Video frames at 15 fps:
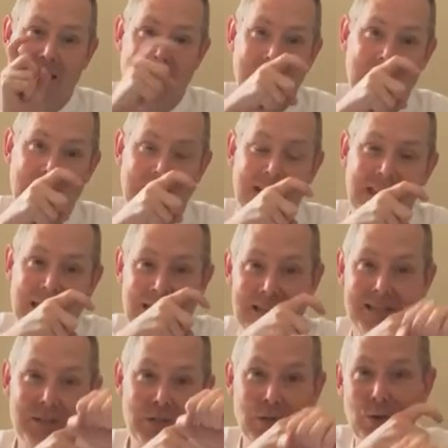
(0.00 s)
digging
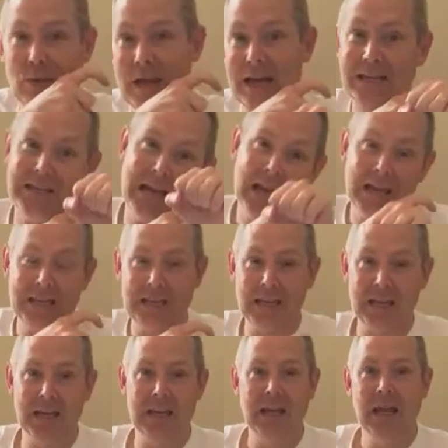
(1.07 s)
into that
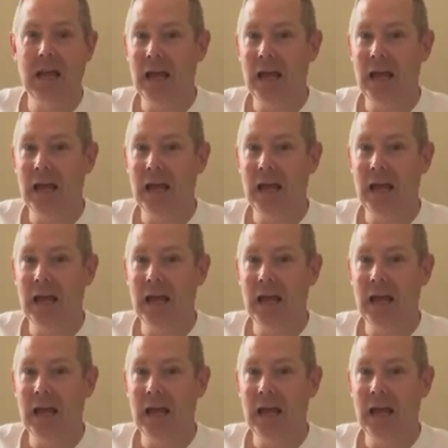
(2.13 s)
tendon